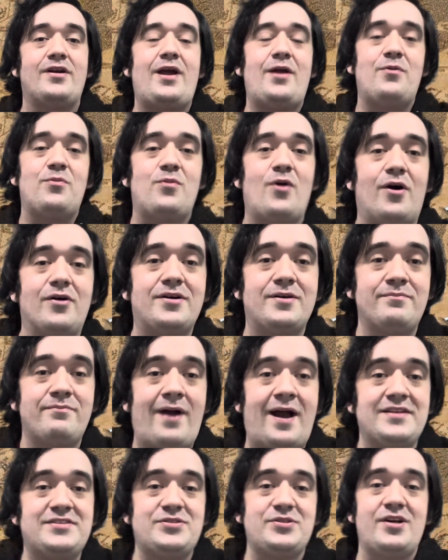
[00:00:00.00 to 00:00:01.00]
and welcome
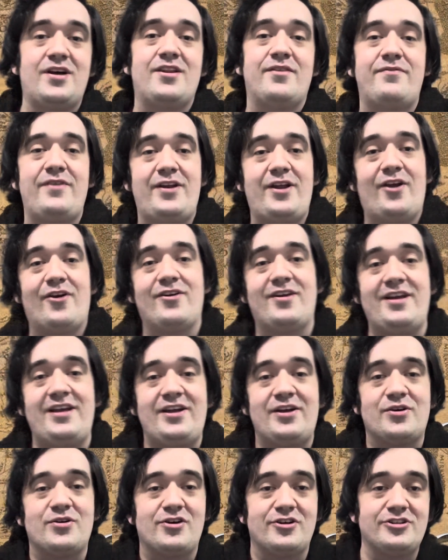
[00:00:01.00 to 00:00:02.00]
back to another video
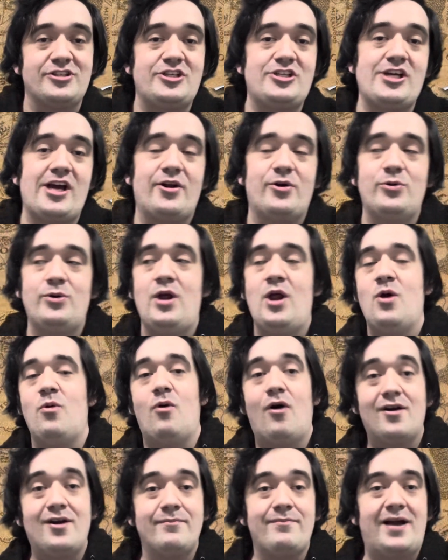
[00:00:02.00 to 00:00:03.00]
here on the channel.
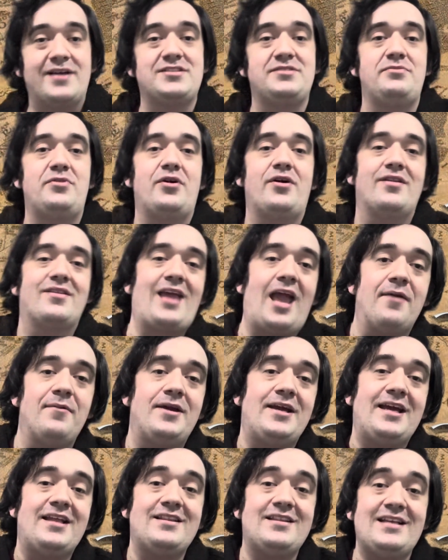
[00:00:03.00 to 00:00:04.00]
Welcome back to Middle Earth
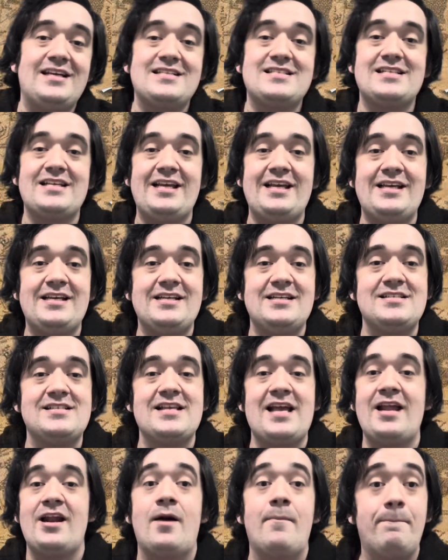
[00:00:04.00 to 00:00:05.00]
Gaming, and this is
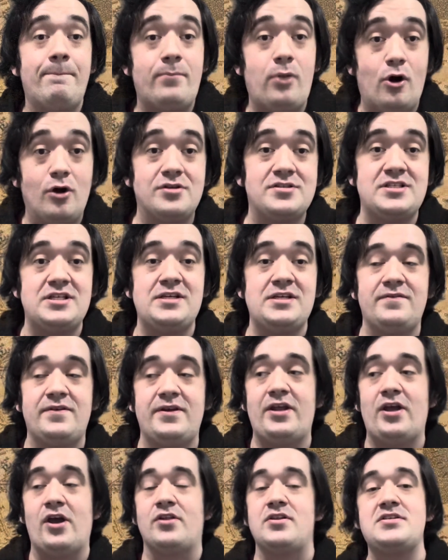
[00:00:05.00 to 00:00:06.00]
an unboxing
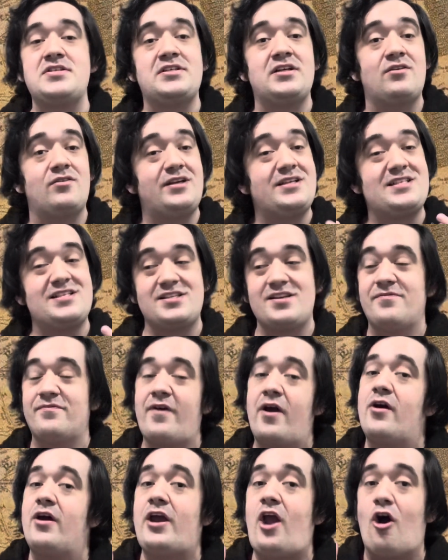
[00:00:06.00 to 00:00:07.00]
video. This is a
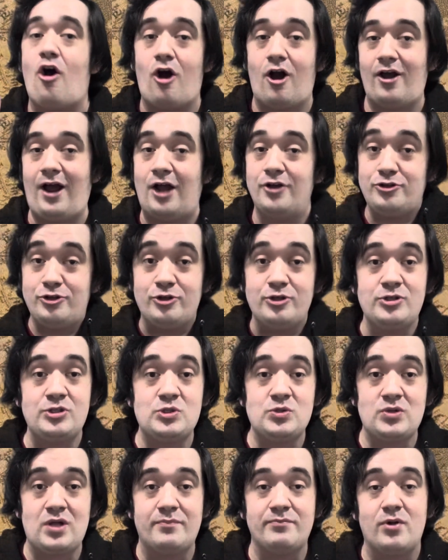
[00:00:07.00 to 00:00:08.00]
very
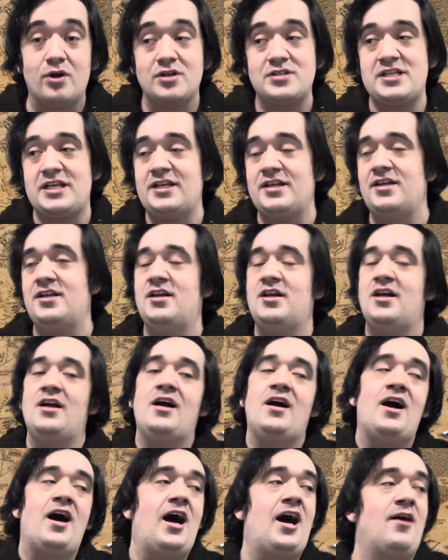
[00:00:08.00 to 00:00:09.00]
unusual unboxing.
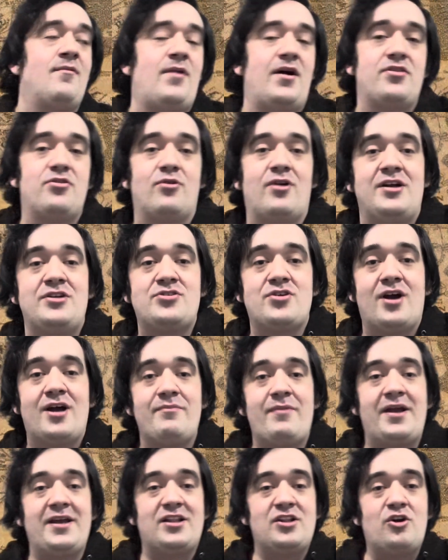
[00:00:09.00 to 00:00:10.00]
I thought I'd try and
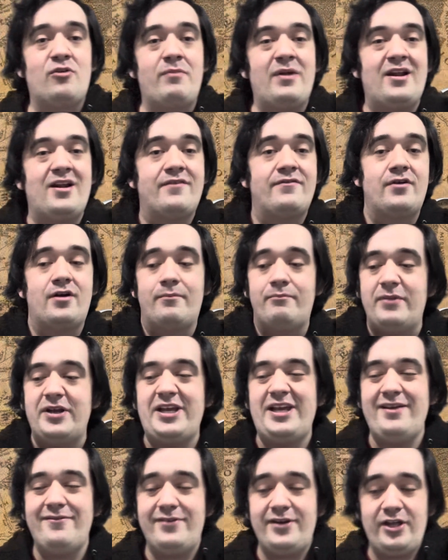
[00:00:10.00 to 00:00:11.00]
make a little bit of a
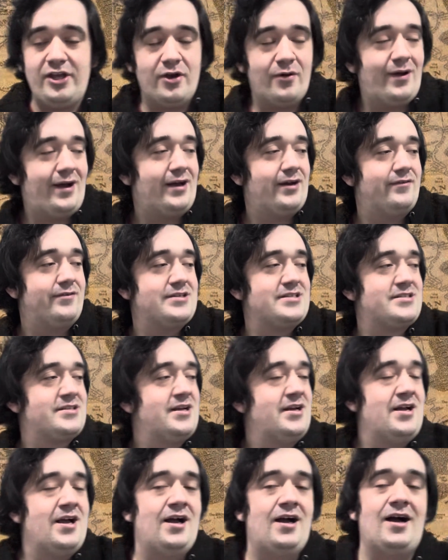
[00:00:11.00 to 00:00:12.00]
Mickey video out of this,
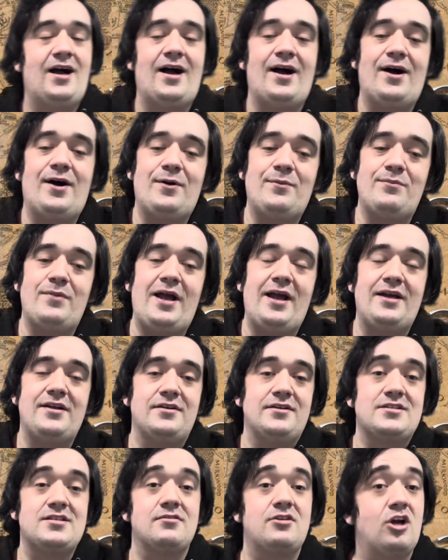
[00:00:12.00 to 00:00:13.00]
and
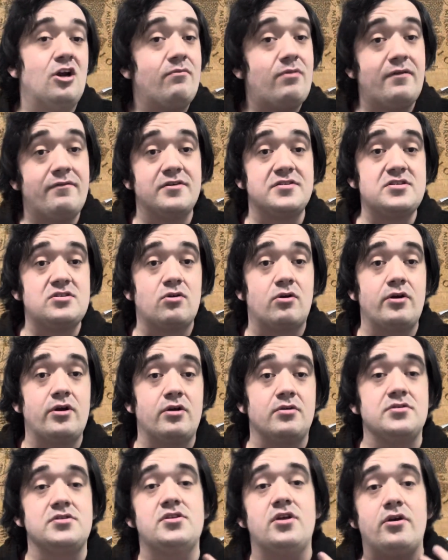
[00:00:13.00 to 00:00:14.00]
it's got a bit of a story
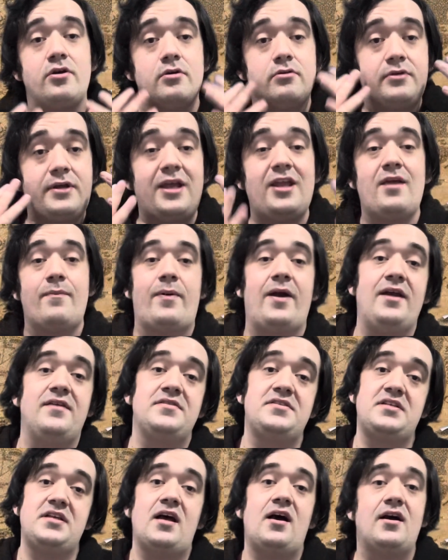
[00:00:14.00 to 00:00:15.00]
on. So get your
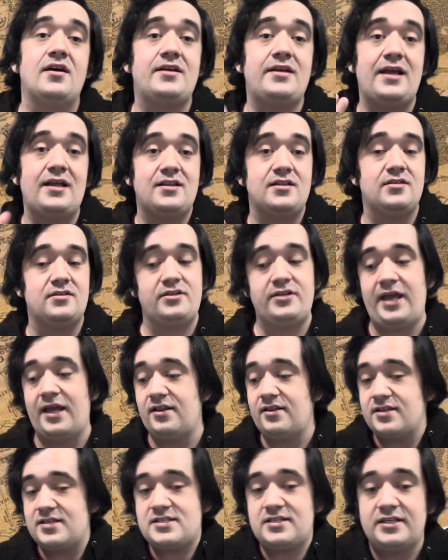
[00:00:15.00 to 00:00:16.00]
paints out, get
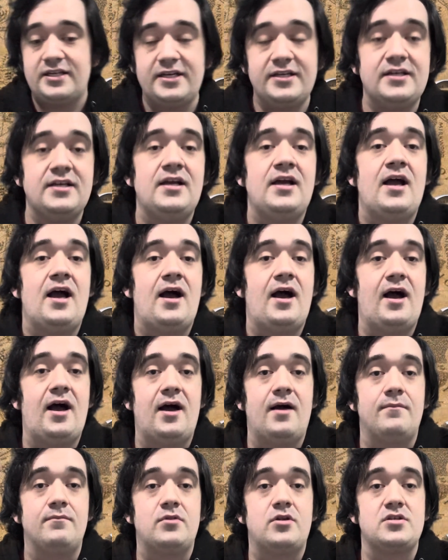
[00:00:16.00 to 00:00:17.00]
listening,
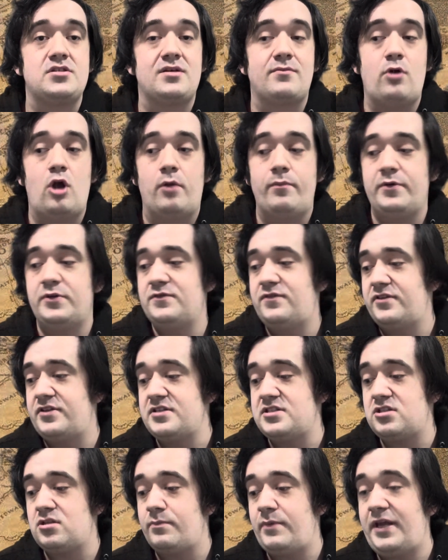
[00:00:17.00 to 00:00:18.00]
because I'm hoping for this
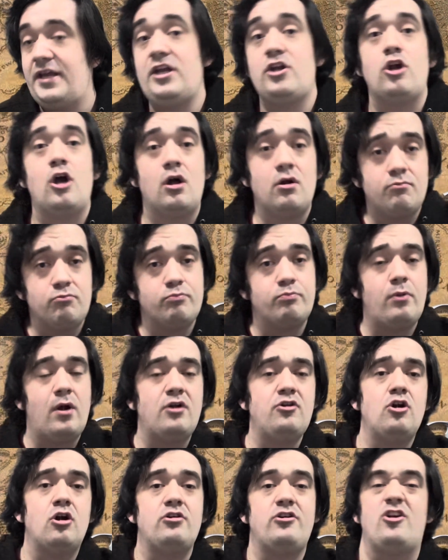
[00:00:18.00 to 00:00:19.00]
to be, not
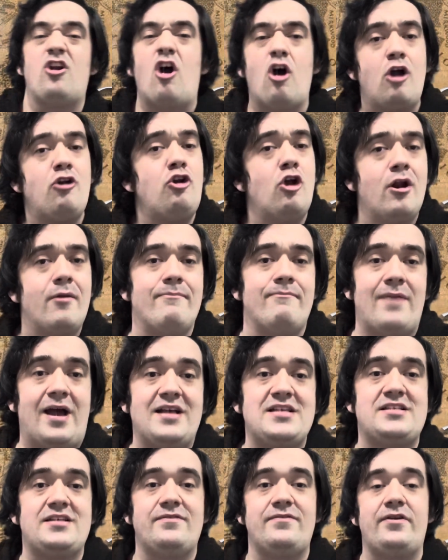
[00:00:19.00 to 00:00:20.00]
a
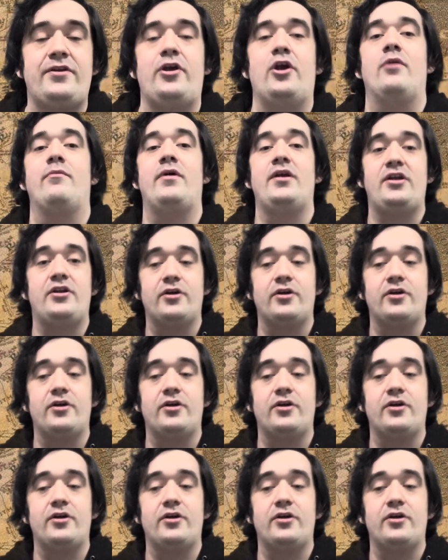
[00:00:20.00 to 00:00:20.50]
massive video, but